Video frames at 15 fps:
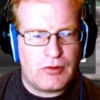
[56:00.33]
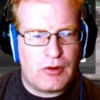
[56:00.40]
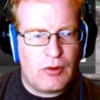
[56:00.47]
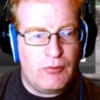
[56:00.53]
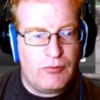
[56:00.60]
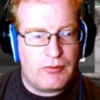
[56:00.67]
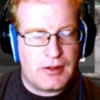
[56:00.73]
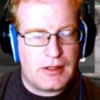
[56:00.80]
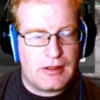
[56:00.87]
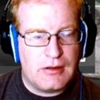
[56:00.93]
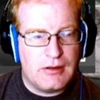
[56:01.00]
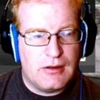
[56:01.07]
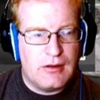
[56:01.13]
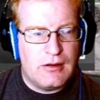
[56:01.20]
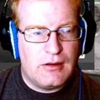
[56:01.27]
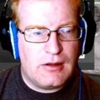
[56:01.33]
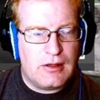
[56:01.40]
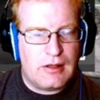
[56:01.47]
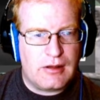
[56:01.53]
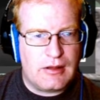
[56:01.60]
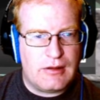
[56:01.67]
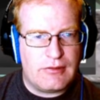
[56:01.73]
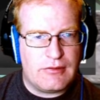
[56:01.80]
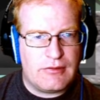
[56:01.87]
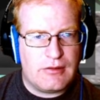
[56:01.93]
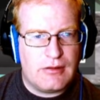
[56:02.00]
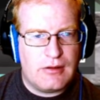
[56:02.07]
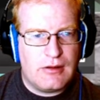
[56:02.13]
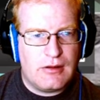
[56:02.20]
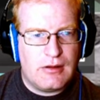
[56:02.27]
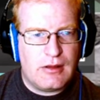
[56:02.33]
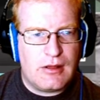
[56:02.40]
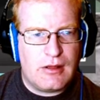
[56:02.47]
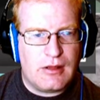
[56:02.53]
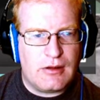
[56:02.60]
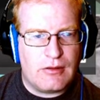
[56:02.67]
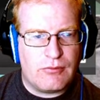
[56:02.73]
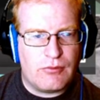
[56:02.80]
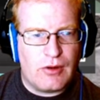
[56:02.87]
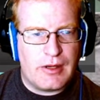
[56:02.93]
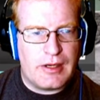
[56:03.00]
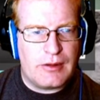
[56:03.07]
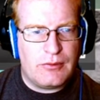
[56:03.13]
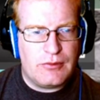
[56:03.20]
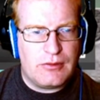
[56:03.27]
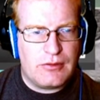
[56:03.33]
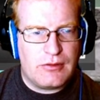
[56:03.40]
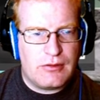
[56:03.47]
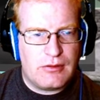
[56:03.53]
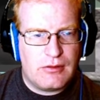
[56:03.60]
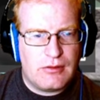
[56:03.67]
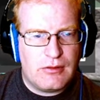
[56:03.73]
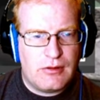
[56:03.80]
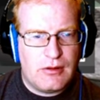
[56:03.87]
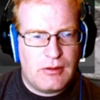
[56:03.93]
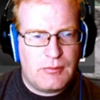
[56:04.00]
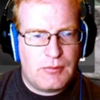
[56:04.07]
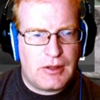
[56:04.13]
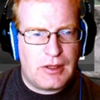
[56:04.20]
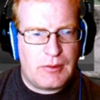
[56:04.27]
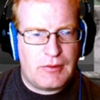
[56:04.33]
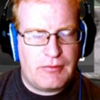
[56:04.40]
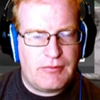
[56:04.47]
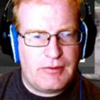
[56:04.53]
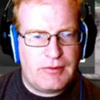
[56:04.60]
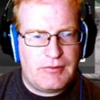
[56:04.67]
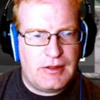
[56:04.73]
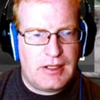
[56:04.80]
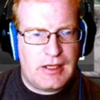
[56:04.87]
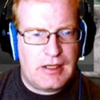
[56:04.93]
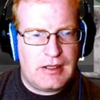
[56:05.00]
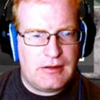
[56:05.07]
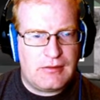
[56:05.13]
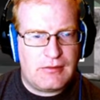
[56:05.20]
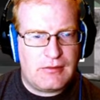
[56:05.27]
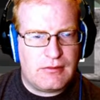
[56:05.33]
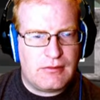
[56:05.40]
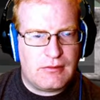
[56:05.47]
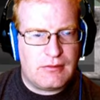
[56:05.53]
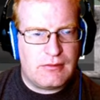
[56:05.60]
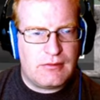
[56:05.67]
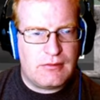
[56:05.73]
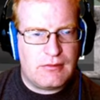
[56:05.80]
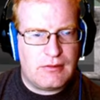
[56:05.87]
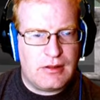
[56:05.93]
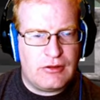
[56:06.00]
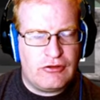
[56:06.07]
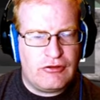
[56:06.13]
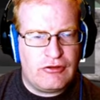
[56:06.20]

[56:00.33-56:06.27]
hopefully, at least, uh, run out. They are at fifty-eight and